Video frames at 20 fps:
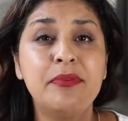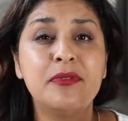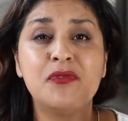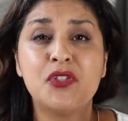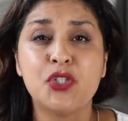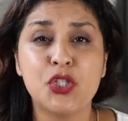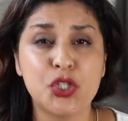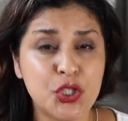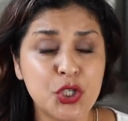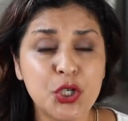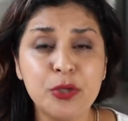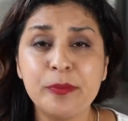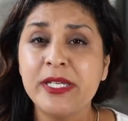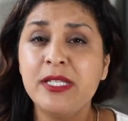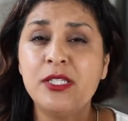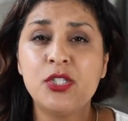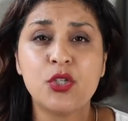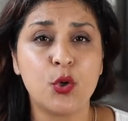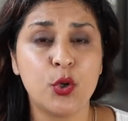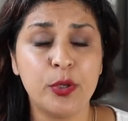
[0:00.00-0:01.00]
of
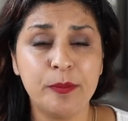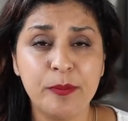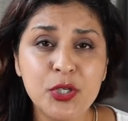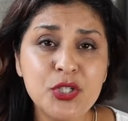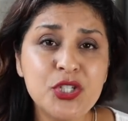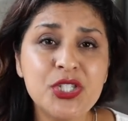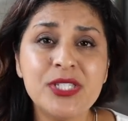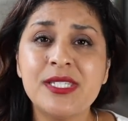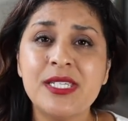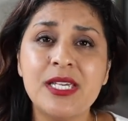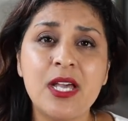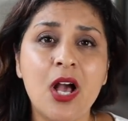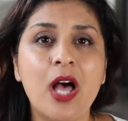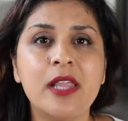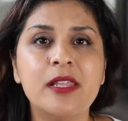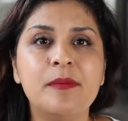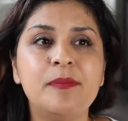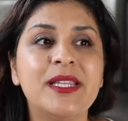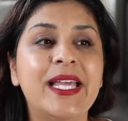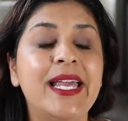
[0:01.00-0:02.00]
disturbance or emergency
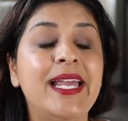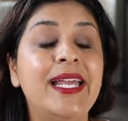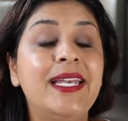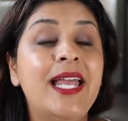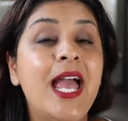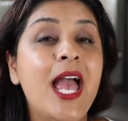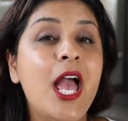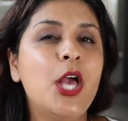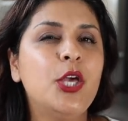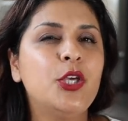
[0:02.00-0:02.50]
on the plane,